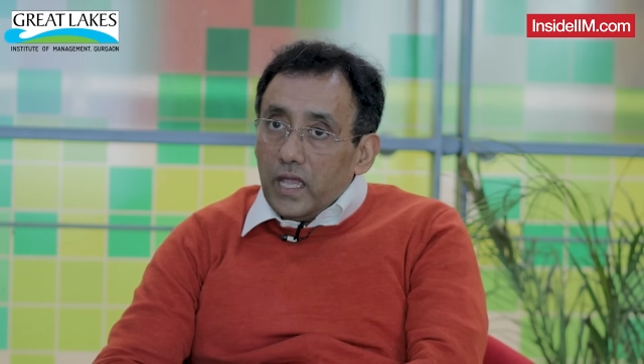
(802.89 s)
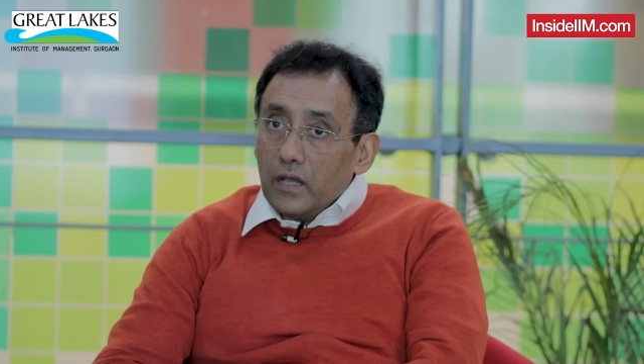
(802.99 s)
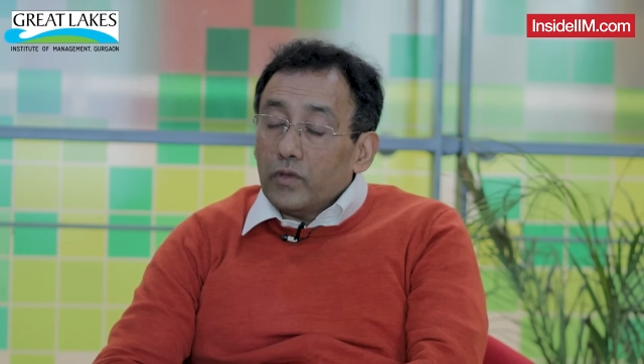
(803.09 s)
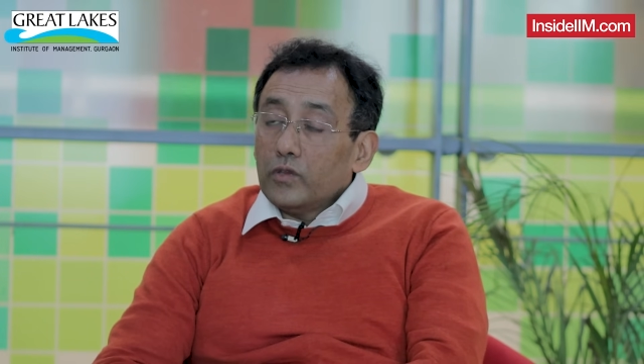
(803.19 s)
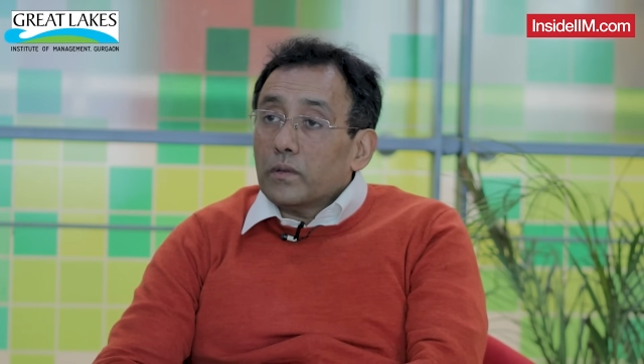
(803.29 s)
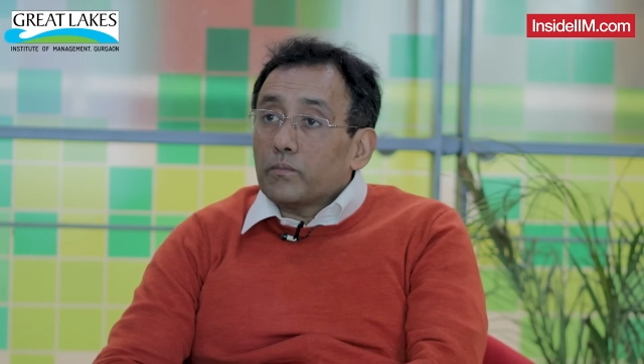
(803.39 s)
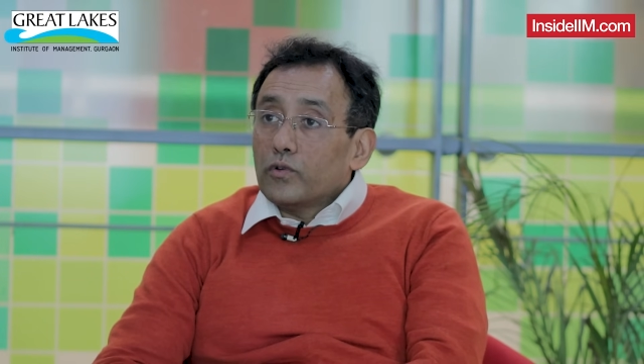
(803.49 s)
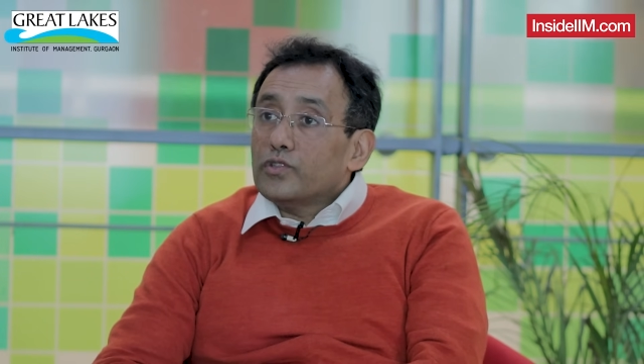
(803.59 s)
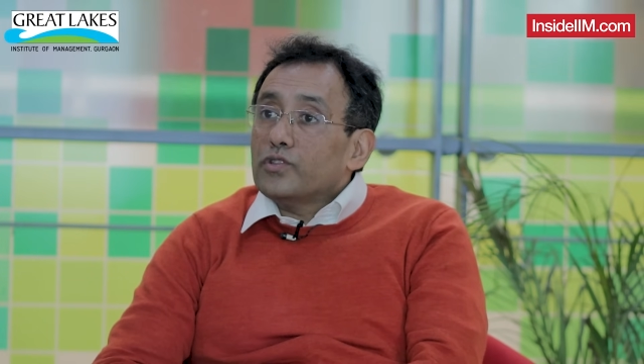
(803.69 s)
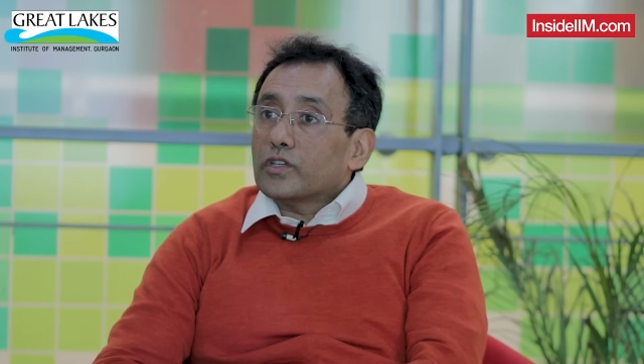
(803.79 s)
And when you are
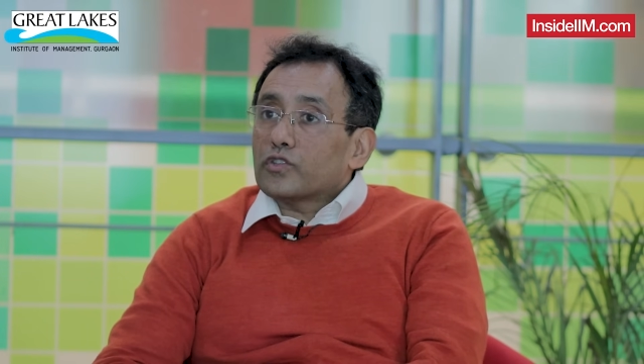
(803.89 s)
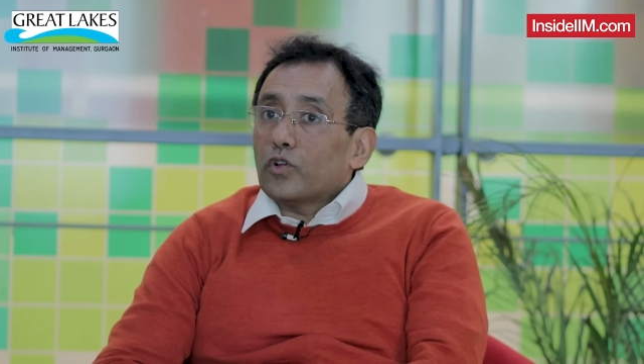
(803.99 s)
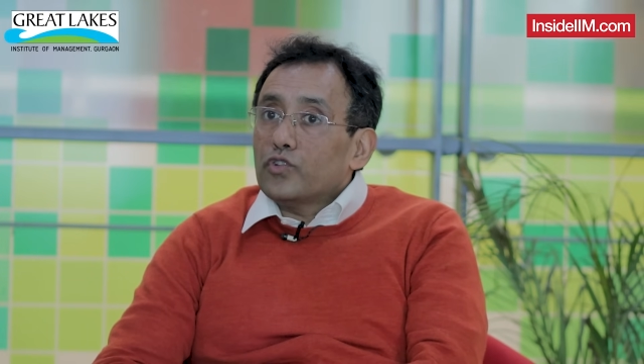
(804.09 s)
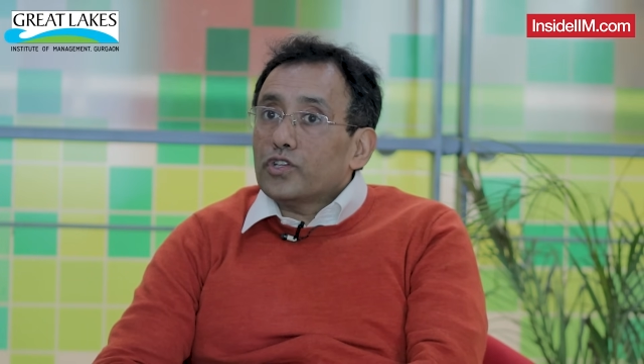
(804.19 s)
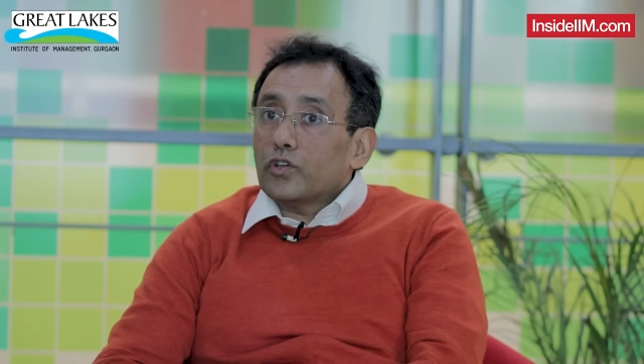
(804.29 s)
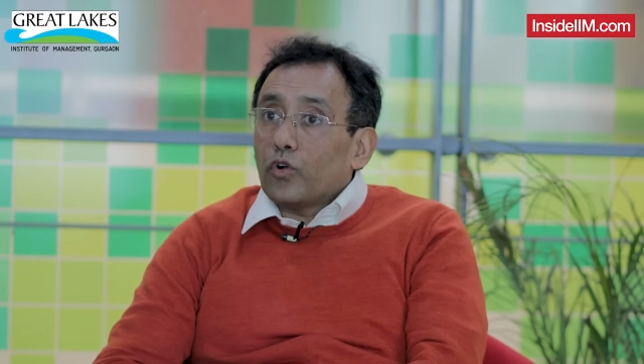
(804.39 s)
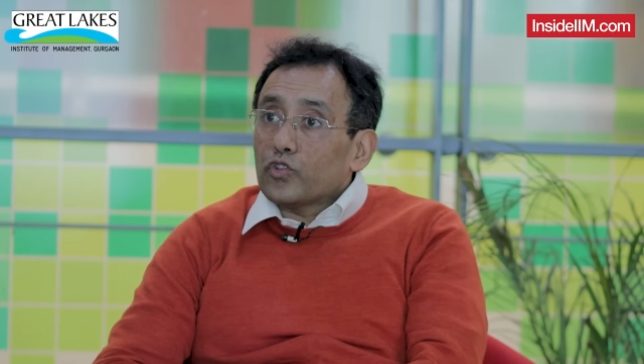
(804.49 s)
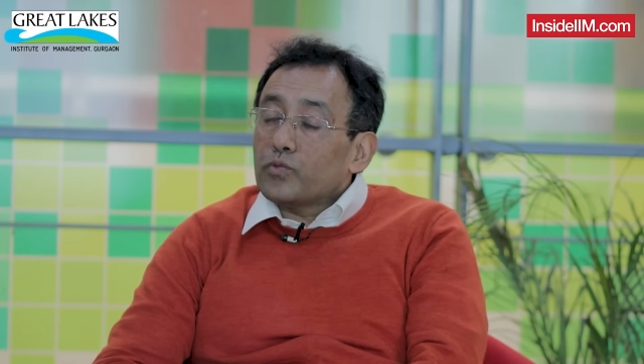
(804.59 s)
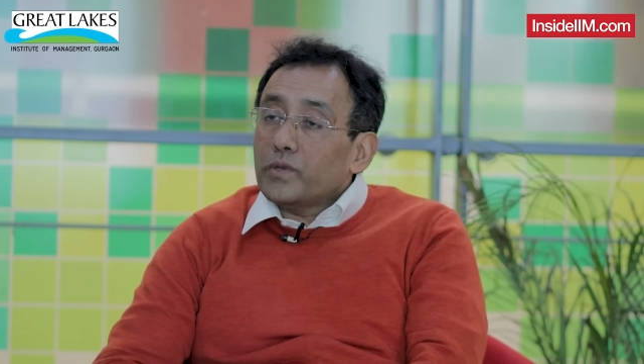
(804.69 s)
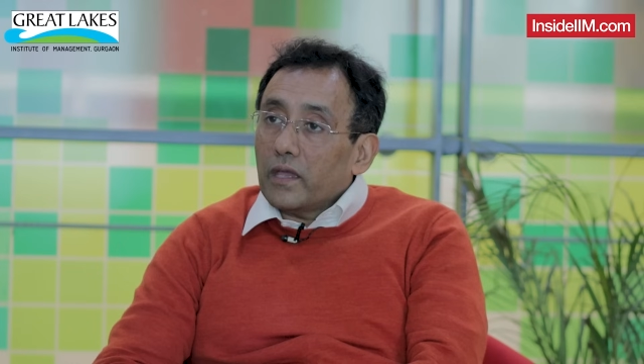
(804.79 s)
producing the solution,
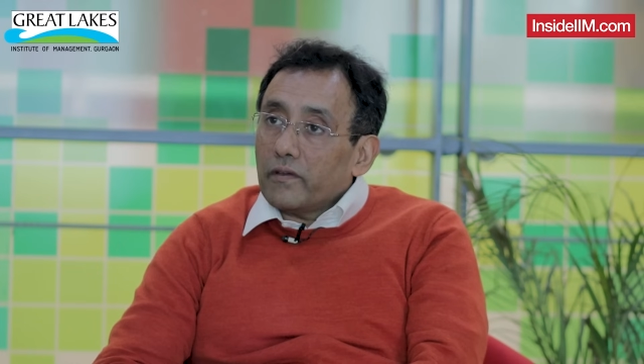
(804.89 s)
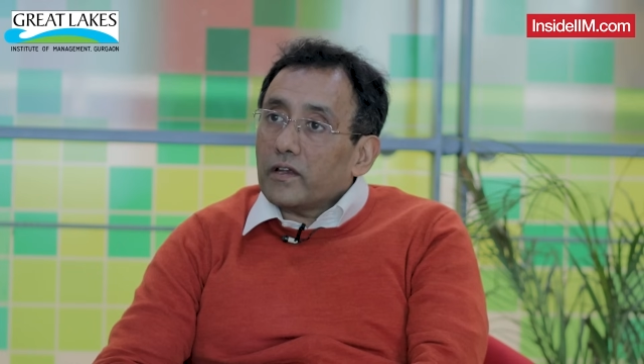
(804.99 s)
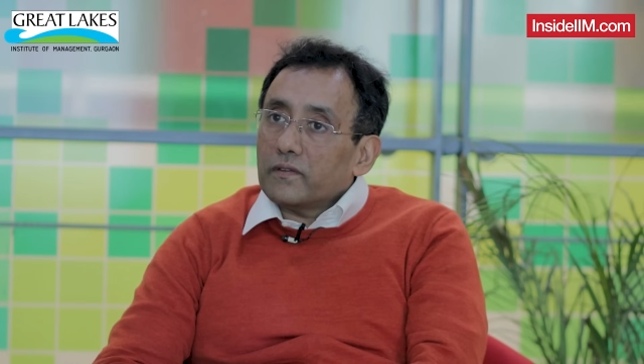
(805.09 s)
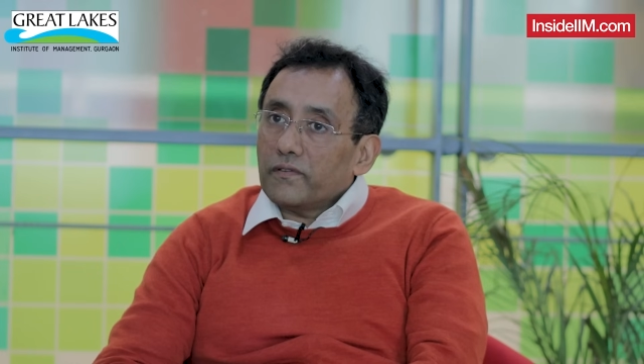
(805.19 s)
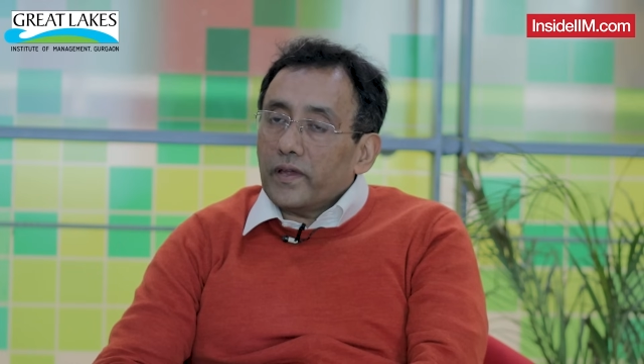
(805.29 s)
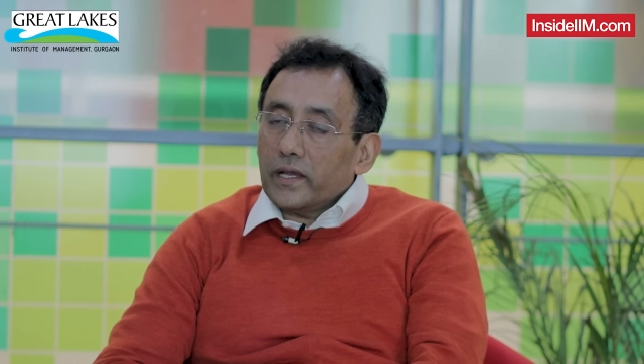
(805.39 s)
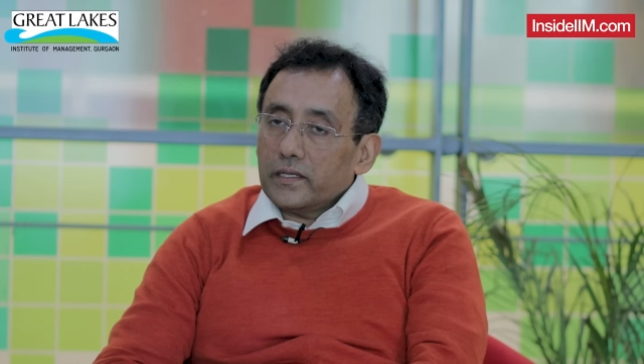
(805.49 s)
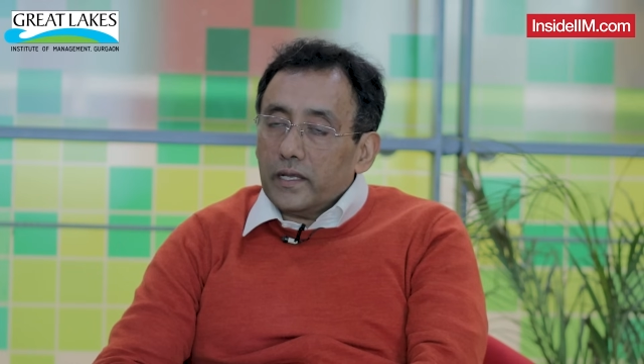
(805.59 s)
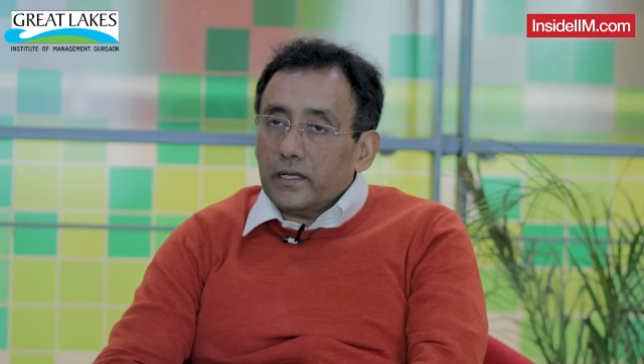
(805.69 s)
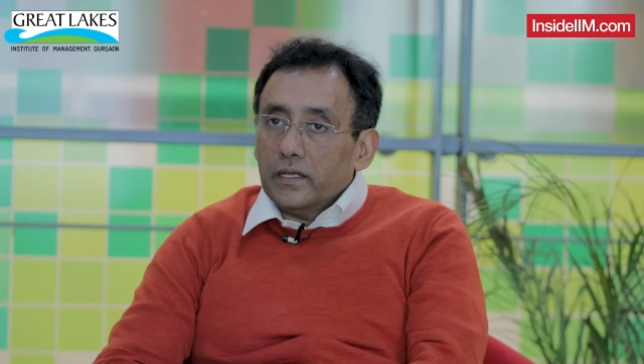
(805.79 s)
also being aware of the
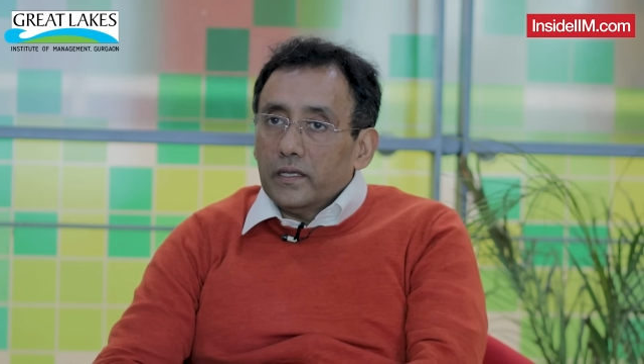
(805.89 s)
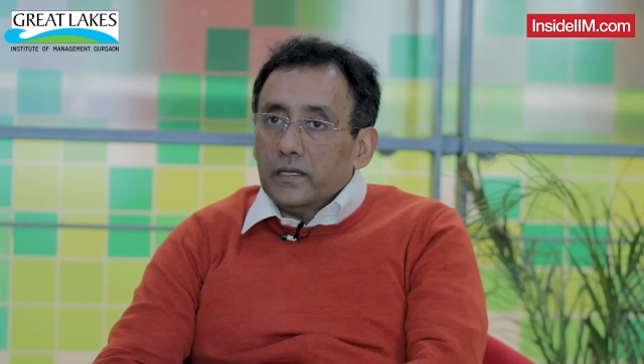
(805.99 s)
fact that